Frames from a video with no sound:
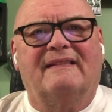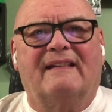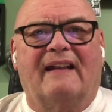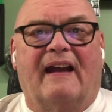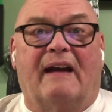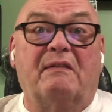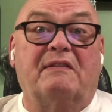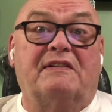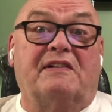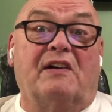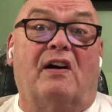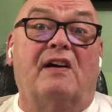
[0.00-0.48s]
I
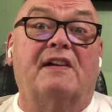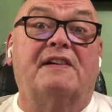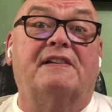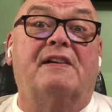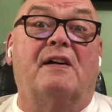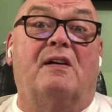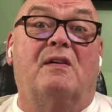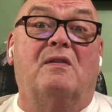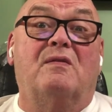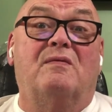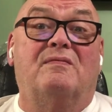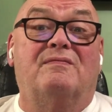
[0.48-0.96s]
was
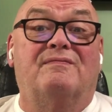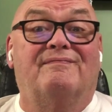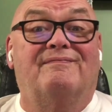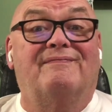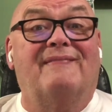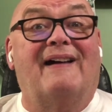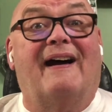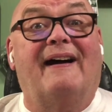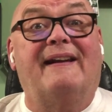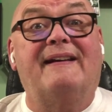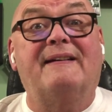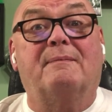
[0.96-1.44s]
also
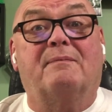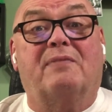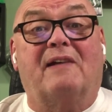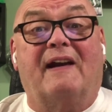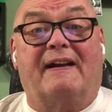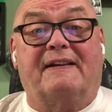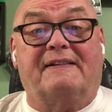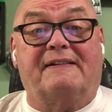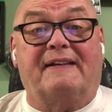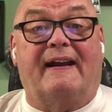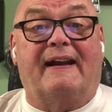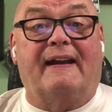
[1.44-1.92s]

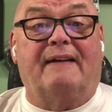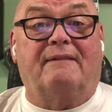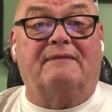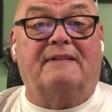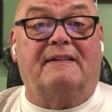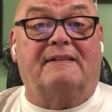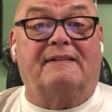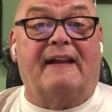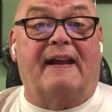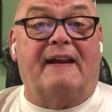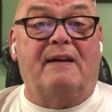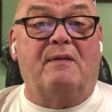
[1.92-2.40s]
unimpressed, I have to
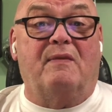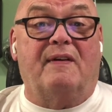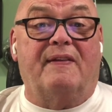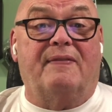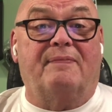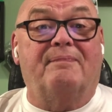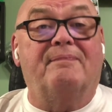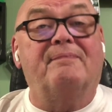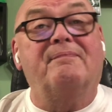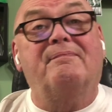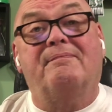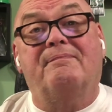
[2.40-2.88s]
say, with
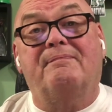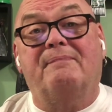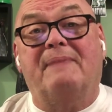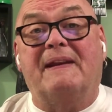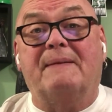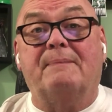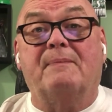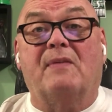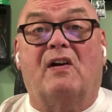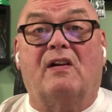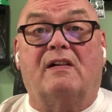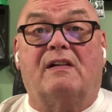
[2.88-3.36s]

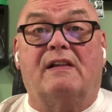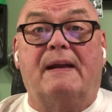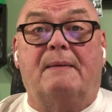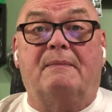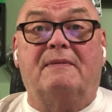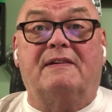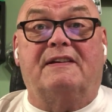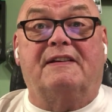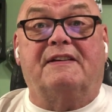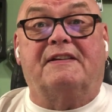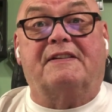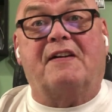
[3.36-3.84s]
Pinball
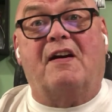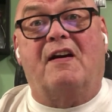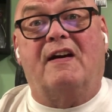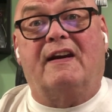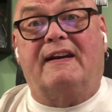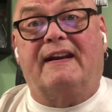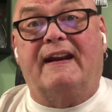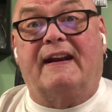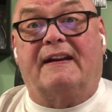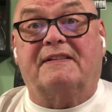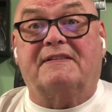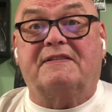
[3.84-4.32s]
Clements'
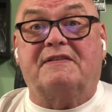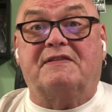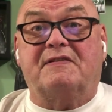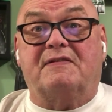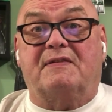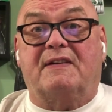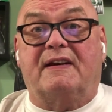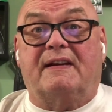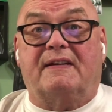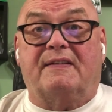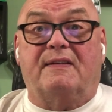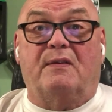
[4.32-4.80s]
context
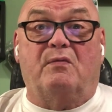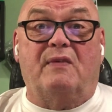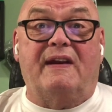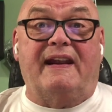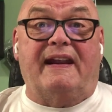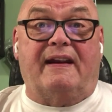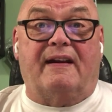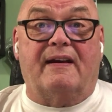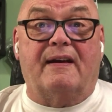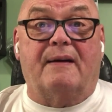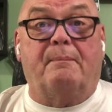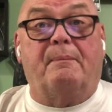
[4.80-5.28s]
during the
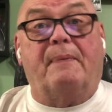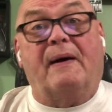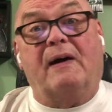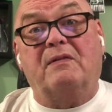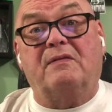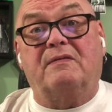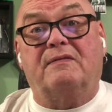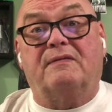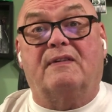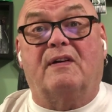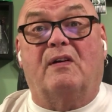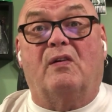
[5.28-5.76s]
week about
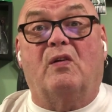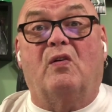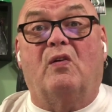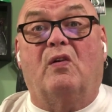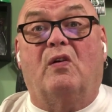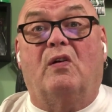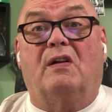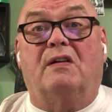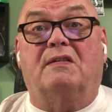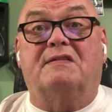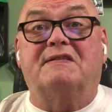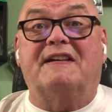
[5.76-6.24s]
the
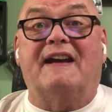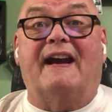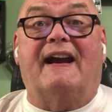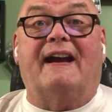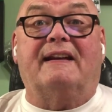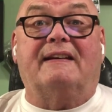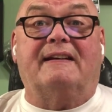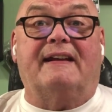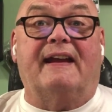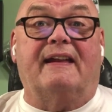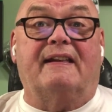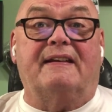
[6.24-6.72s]
whole
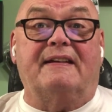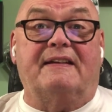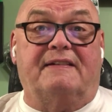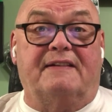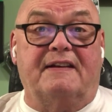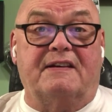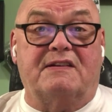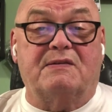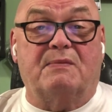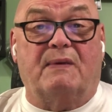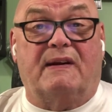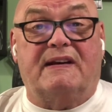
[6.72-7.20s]
Chad Kelly
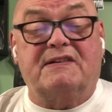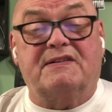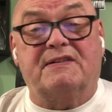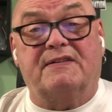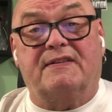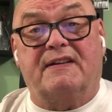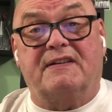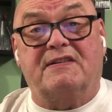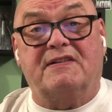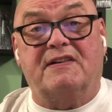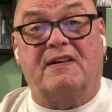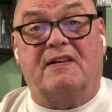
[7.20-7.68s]
situation
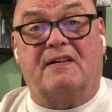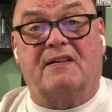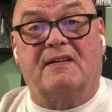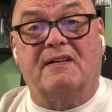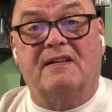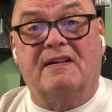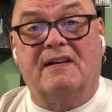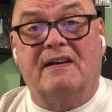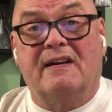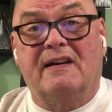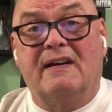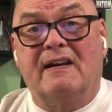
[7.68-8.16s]
this year.
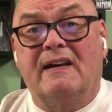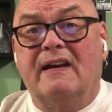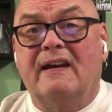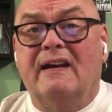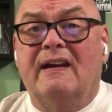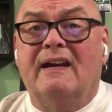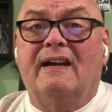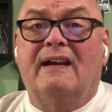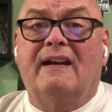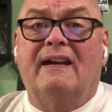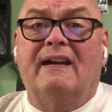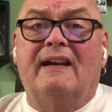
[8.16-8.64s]

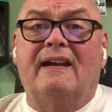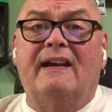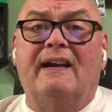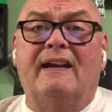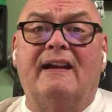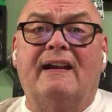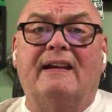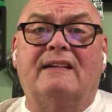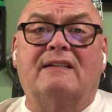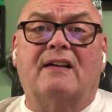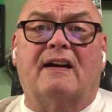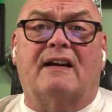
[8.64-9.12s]

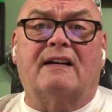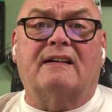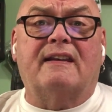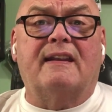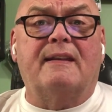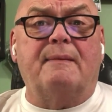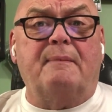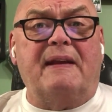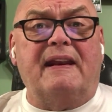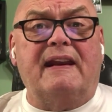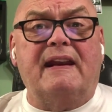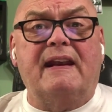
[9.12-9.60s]
He talked to
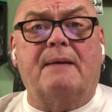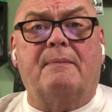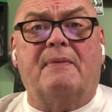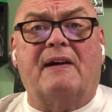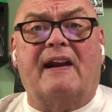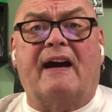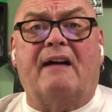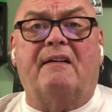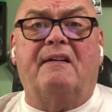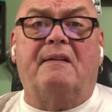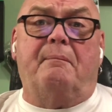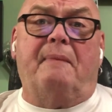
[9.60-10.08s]
the media about
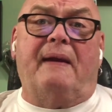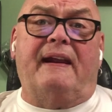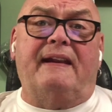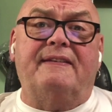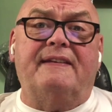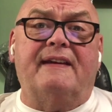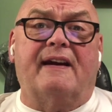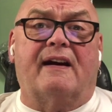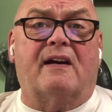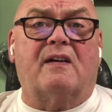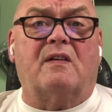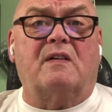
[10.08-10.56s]
how it made
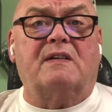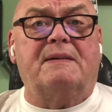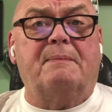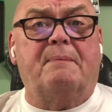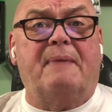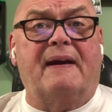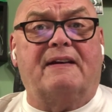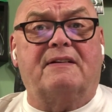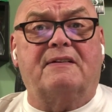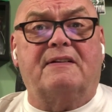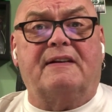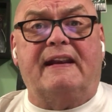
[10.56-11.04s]
the Argos a
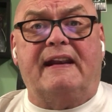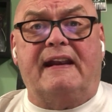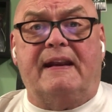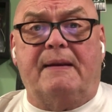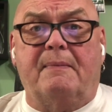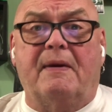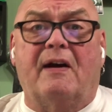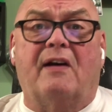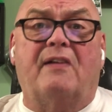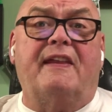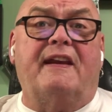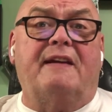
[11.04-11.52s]
better team,
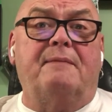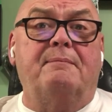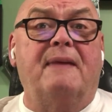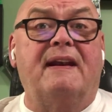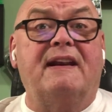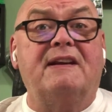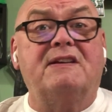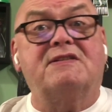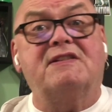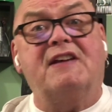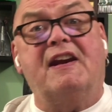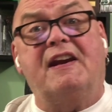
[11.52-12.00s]
how they'd
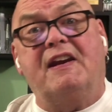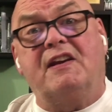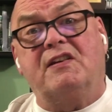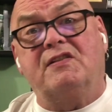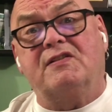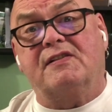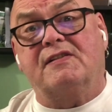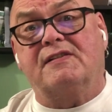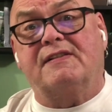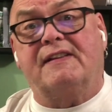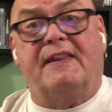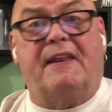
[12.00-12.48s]
made
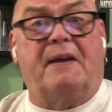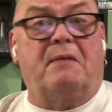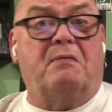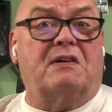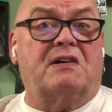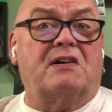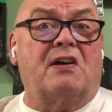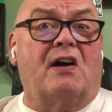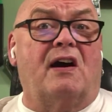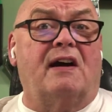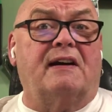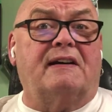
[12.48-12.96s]
changes, and they were
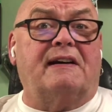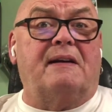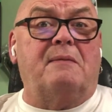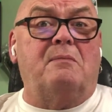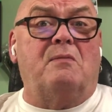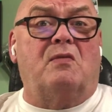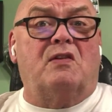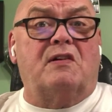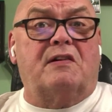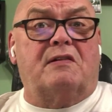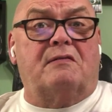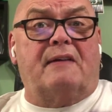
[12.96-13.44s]
talking
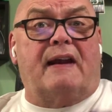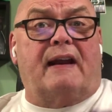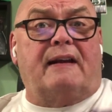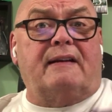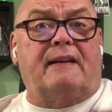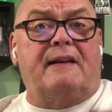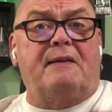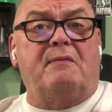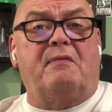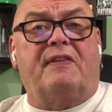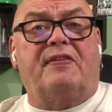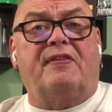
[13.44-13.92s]
more
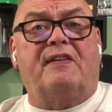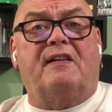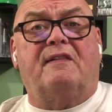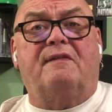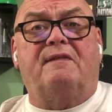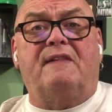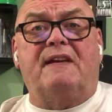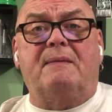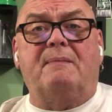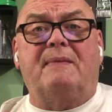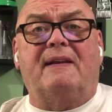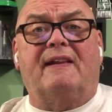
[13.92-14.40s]
directly with their
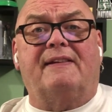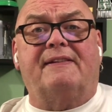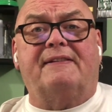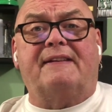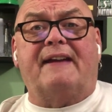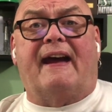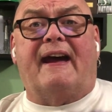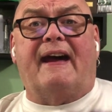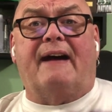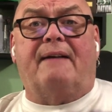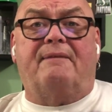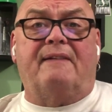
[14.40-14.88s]
female
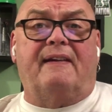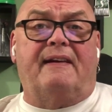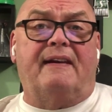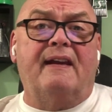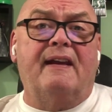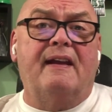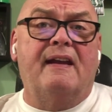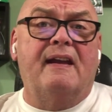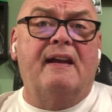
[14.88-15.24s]
staff, and